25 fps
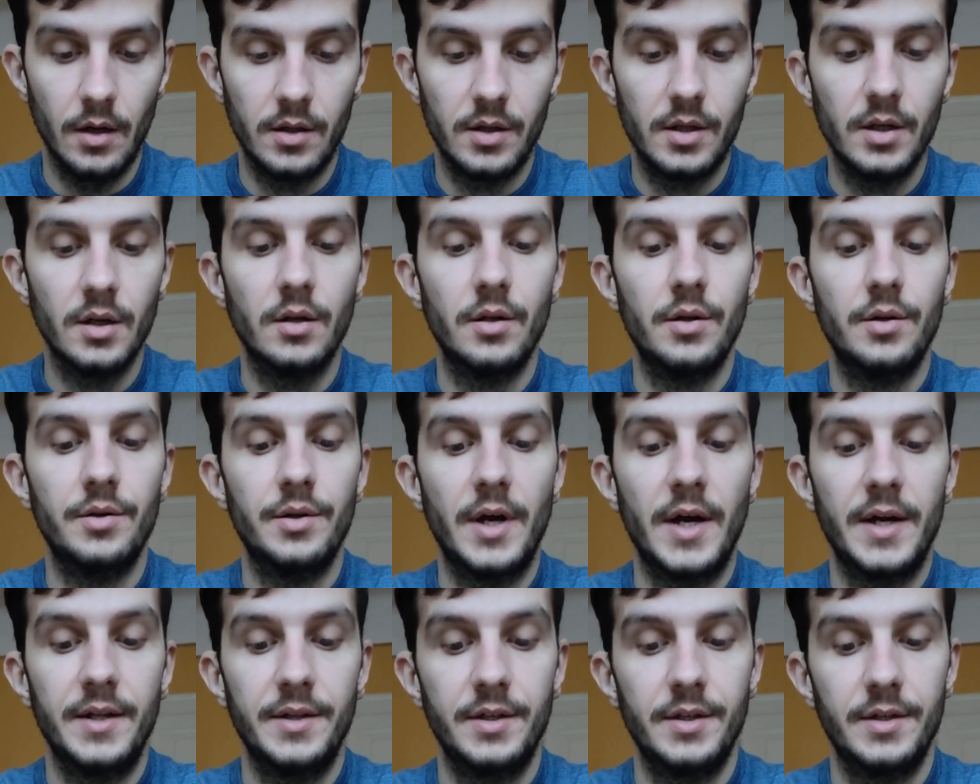till the
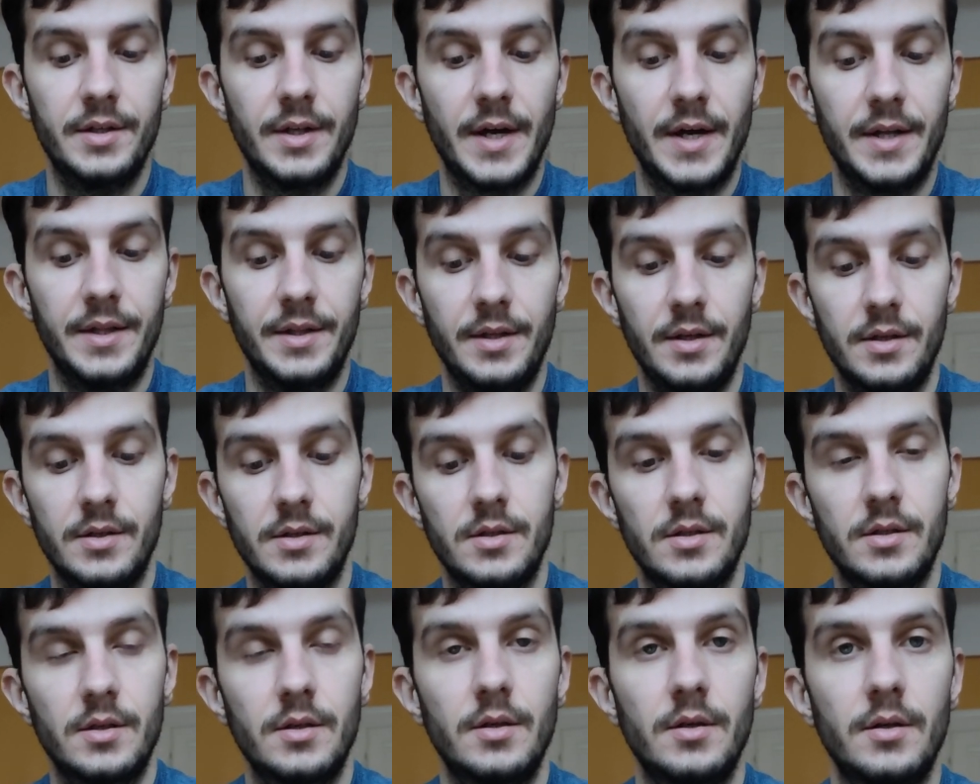
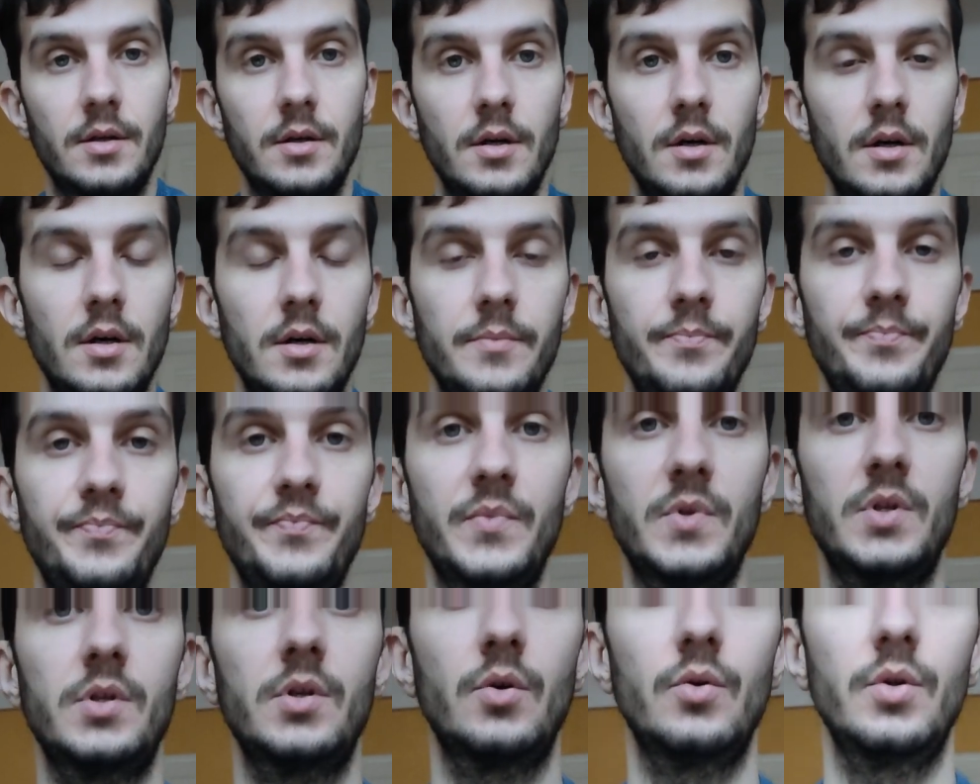1990s.
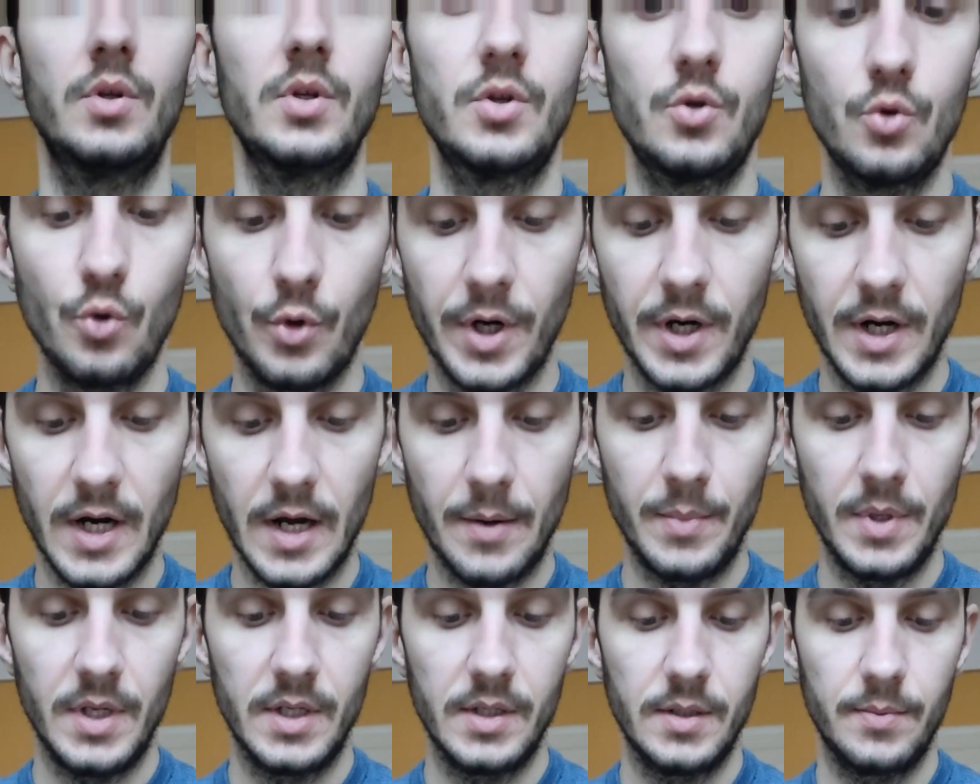So the
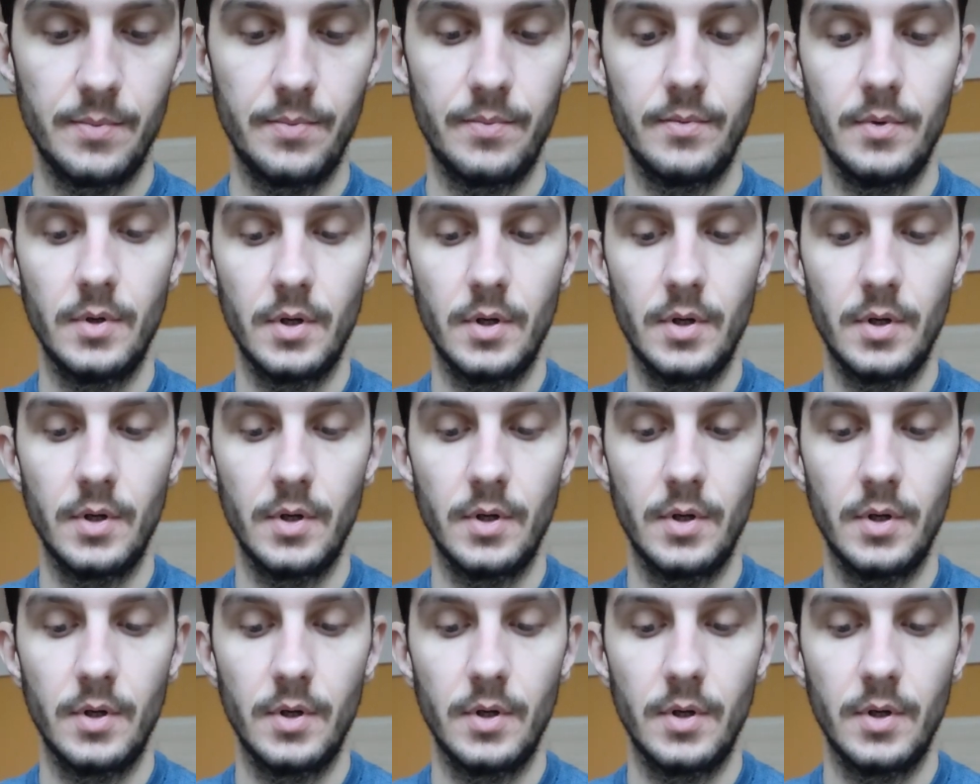Surinamese